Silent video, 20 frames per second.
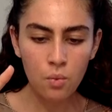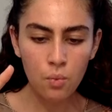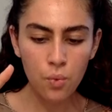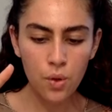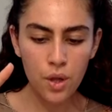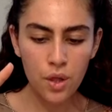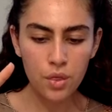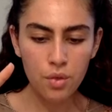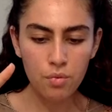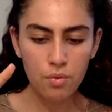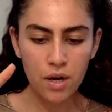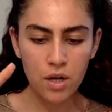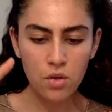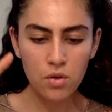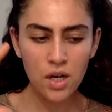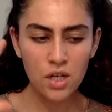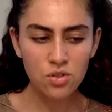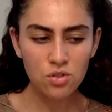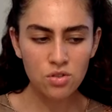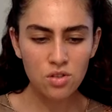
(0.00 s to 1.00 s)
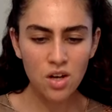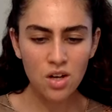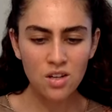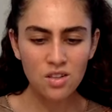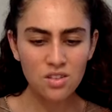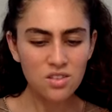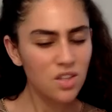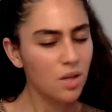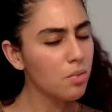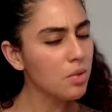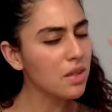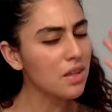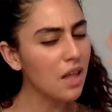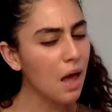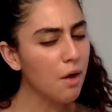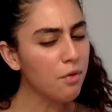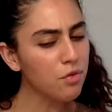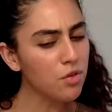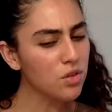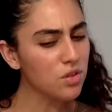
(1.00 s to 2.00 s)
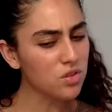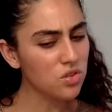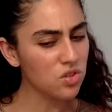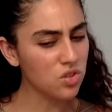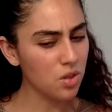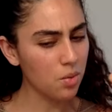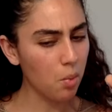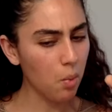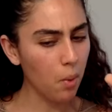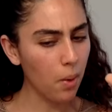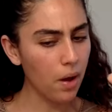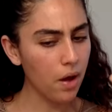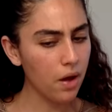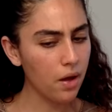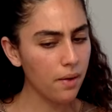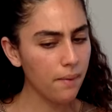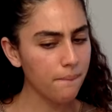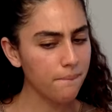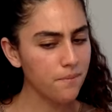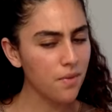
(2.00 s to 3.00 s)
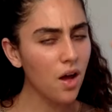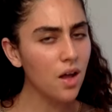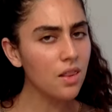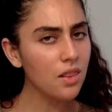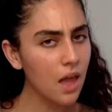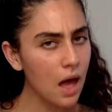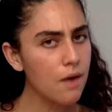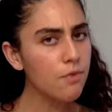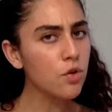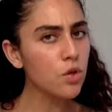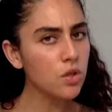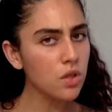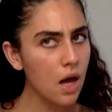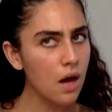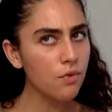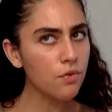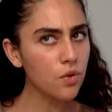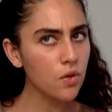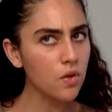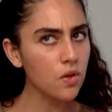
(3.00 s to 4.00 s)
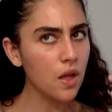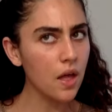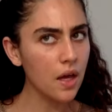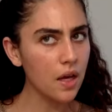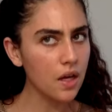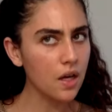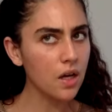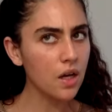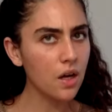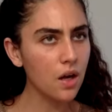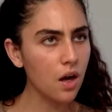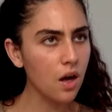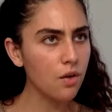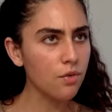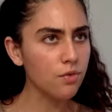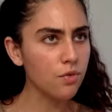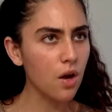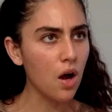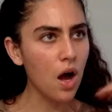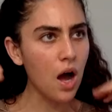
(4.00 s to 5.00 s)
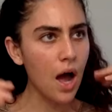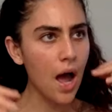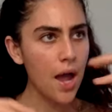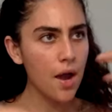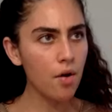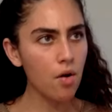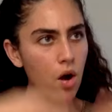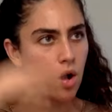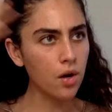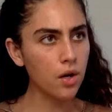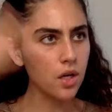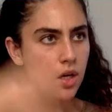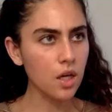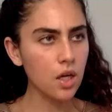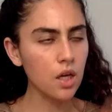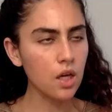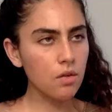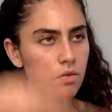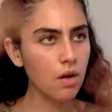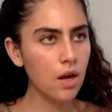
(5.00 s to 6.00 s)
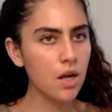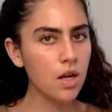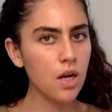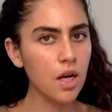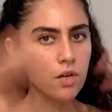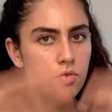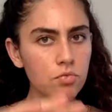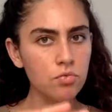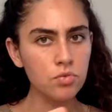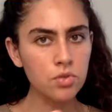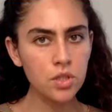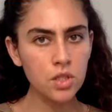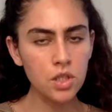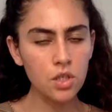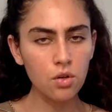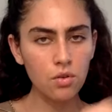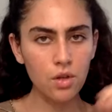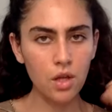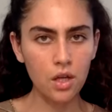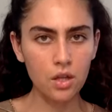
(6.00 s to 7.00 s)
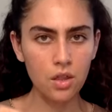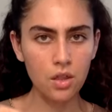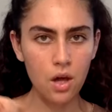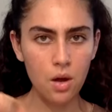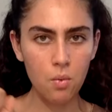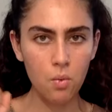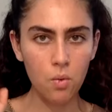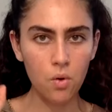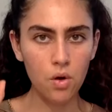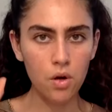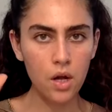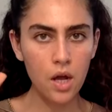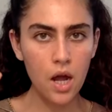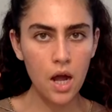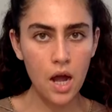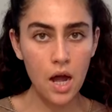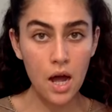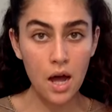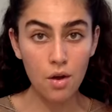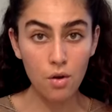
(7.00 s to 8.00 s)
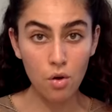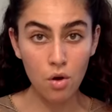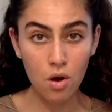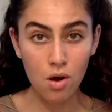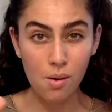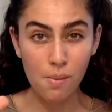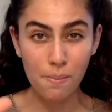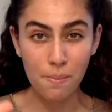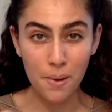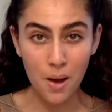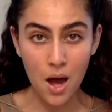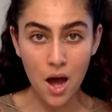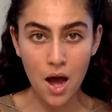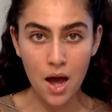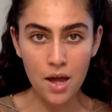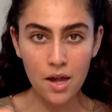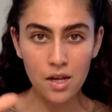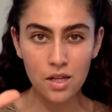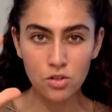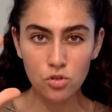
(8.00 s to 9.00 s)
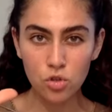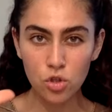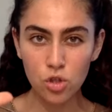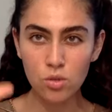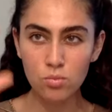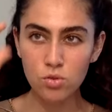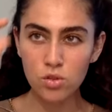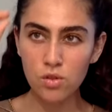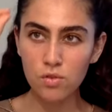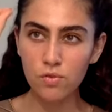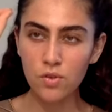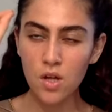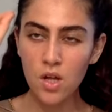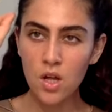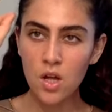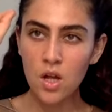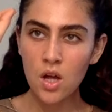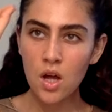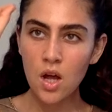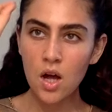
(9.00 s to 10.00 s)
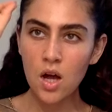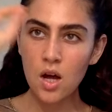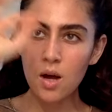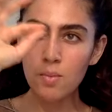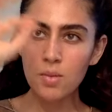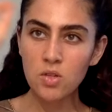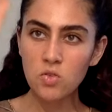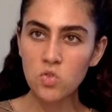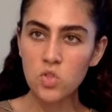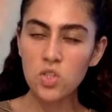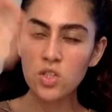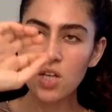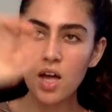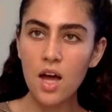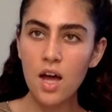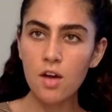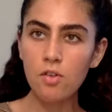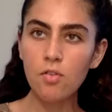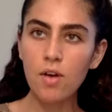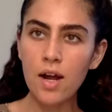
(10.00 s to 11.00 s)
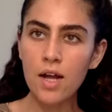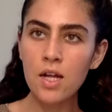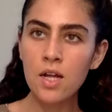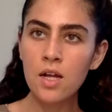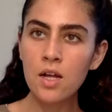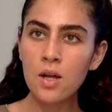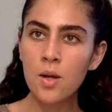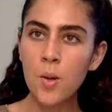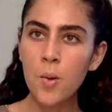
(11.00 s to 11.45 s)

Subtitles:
with, right, you guys are not on the same level in some way. Not level, like, of hierarchy, right? I really don't like that word at all, but in terms of, instead, right,